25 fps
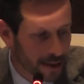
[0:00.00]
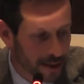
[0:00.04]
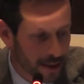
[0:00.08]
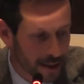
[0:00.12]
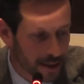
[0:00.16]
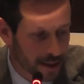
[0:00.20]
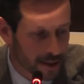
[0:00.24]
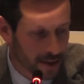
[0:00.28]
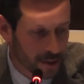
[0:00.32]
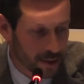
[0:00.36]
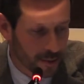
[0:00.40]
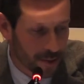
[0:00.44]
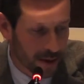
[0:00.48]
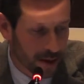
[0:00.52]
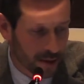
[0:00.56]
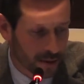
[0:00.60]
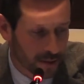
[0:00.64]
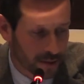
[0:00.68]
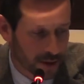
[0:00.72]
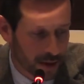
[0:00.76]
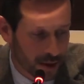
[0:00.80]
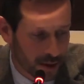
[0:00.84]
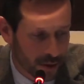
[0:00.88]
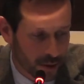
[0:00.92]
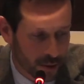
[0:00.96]
It's
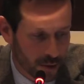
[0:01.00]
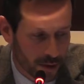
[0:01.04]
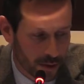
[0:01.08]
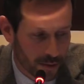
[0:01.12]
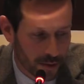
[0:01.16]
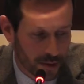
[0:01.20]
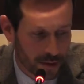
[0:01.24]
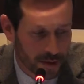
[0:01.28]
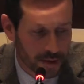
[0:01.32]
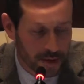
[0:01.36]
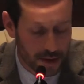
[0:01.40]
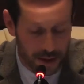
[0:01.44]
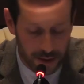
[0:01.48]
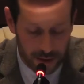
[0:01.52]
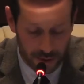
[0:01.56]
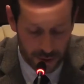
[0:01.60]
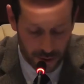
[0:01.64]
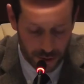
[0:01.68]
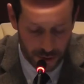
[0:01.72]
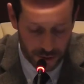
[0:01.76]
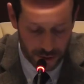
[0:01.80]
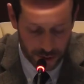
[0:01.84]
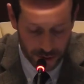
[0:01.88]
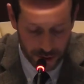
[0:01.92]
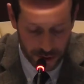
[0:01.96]
about agreements as
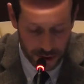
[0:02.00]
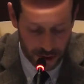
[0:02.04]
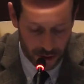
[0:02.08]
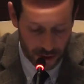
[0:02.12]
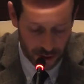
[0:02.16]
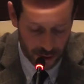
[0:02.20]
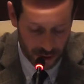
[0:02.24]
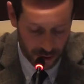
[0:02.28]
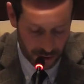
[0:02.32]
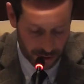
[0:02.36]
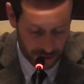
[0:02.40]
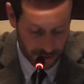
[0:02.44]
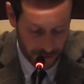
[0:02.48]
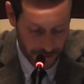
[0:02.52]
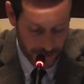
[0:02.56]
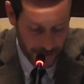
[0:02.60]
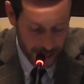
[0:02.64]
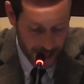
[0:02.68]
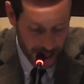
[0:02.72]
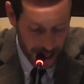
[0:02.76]
to succession.